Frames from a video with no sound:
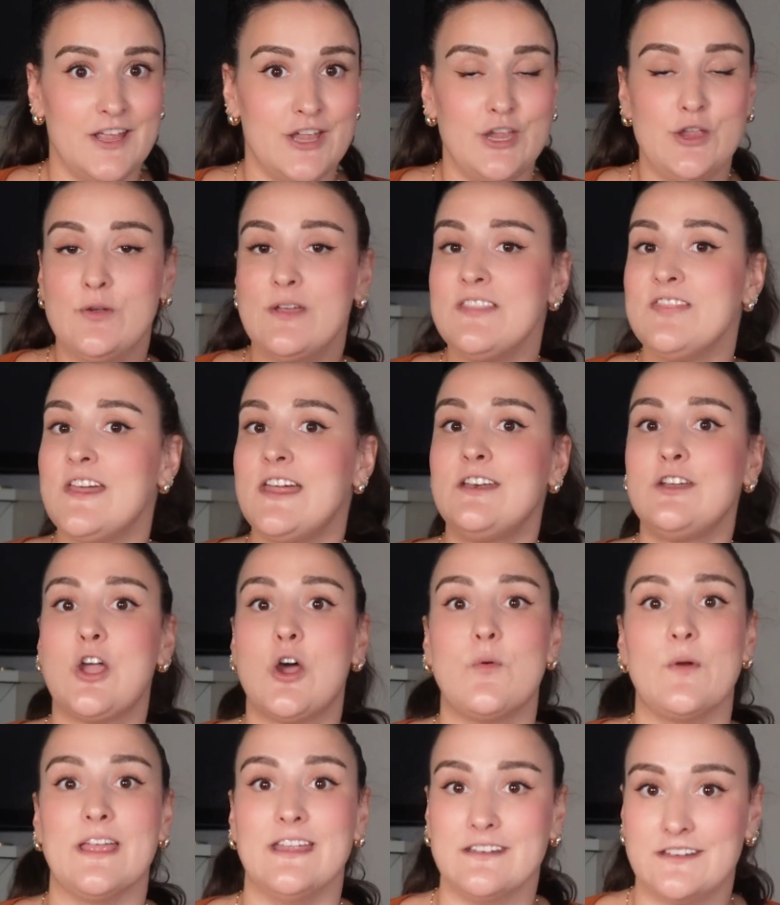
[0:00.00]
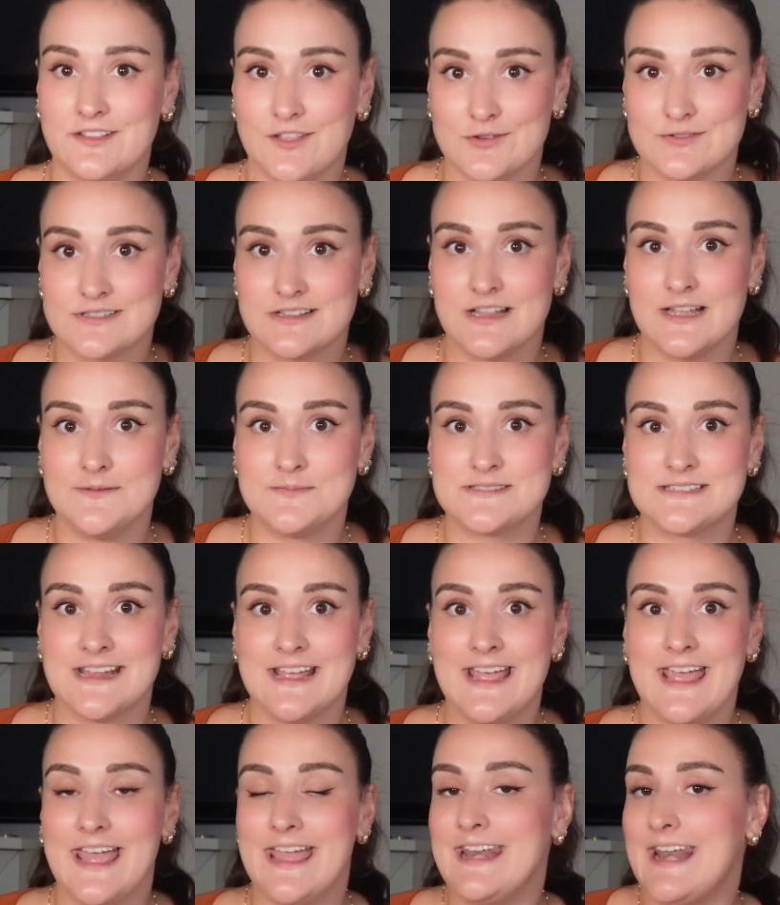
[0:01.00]
You can then go into those clips
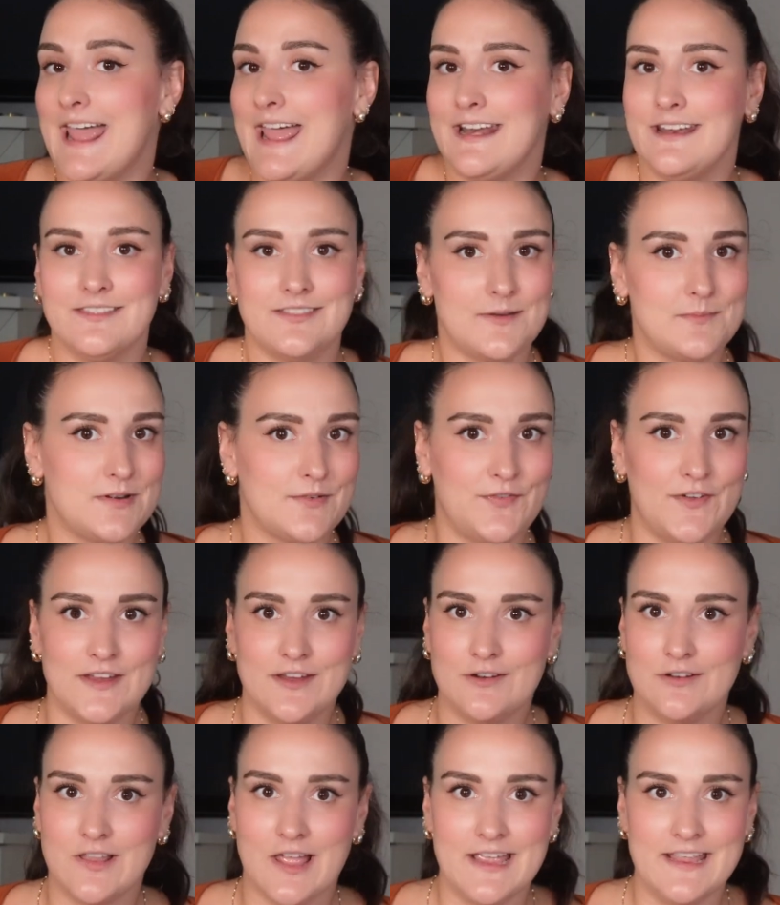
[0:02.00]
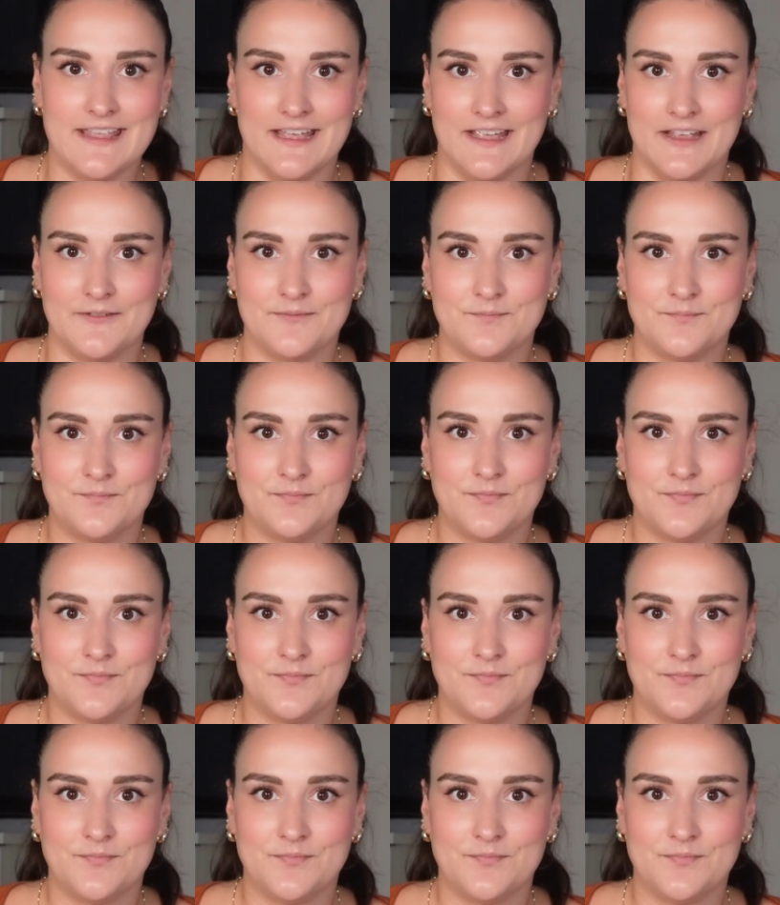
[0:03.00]
and edit them to fit your liking.